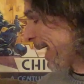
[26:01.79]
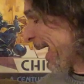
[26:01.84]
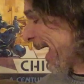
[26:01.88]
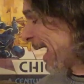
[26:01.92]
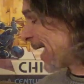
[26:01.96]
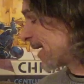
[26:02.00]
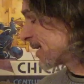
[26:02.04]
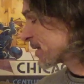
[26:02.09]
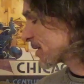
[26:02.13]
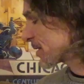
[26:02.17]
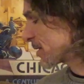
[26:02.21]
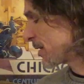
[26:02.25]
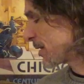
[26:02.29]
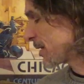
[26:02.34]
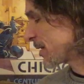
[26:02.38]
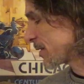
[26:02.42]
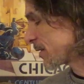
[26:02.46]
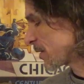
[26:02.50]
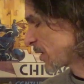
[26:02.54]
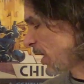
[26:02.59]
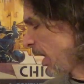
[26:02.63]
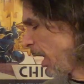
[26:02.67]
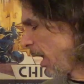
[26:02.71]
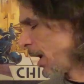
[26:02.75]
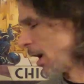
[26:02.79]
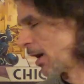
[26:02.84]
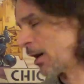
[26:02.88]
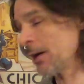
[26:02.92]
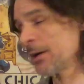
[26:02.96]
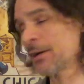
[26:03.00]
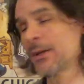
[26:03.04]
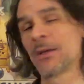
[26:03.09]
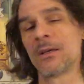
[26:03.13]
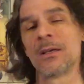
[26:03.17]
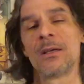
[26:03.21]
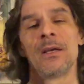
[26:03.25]
as to this
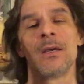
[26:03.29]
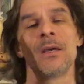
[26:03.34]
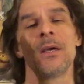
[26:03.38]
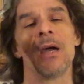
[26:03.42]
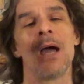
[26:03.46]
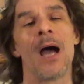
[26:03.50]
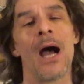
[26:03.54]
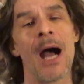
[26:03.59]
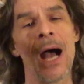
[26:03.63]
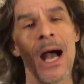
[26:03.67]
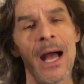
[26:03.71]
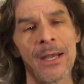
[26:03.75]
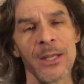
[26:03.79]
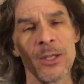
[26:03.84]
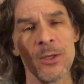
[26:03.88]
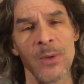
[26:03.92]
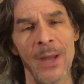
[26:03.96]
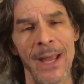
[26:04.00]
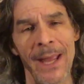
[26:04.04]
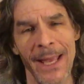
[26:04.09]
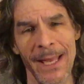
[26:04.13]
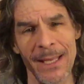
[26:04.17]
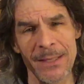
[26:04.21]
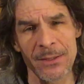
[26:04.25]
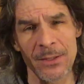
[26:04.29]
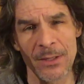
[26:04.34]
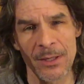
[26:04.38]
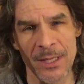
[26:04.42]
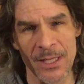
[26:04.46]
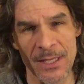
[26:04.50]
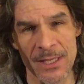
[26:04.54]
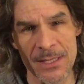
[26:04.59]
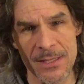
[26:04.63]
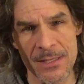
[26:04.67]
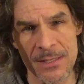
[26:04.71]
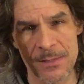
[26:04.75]
card, how do you handle
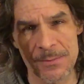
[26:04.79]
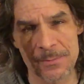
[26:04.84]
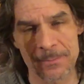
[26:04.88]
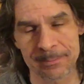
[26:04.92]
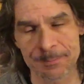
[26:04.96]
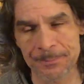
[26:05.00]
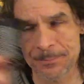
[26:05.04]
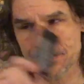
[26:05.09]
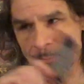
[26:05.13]
this?